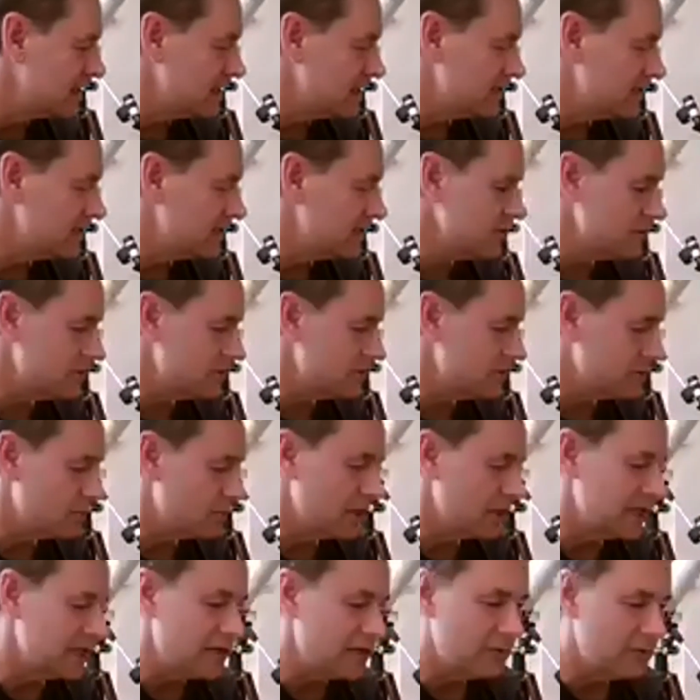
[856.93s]
You, you
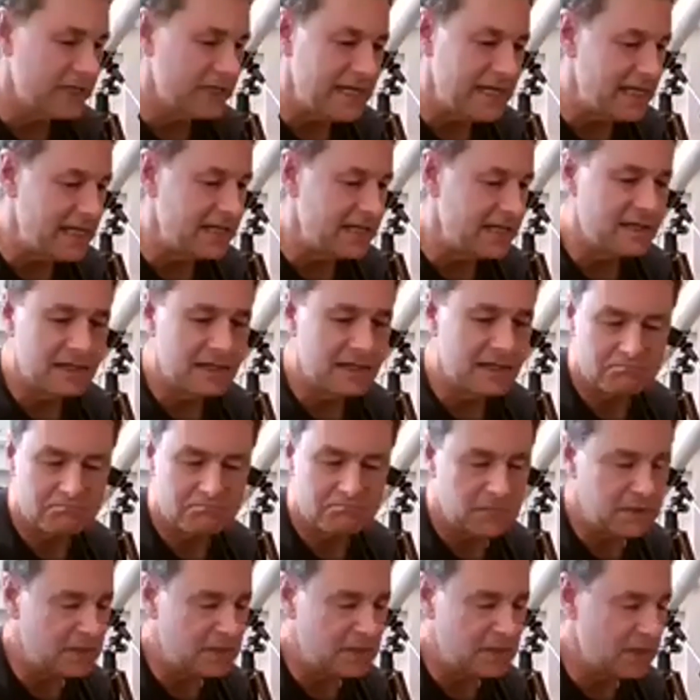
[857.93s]
really only need,
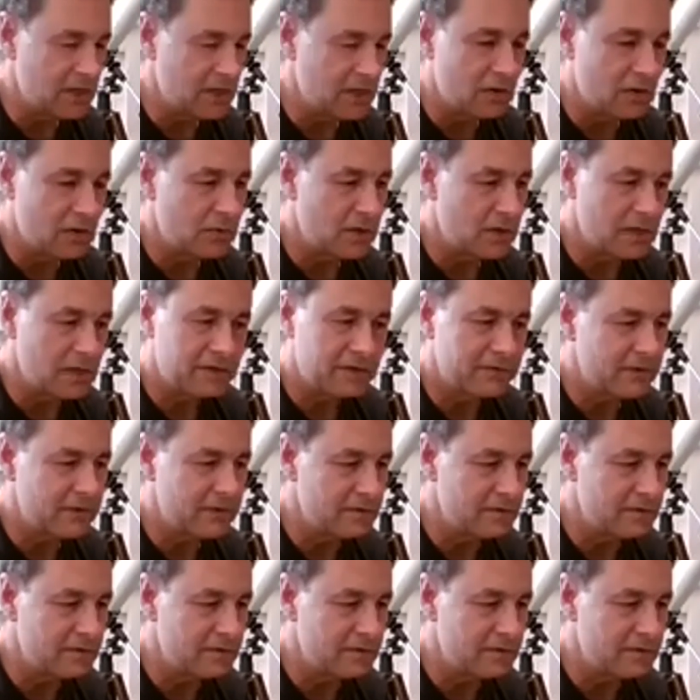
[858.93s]
you know, uh,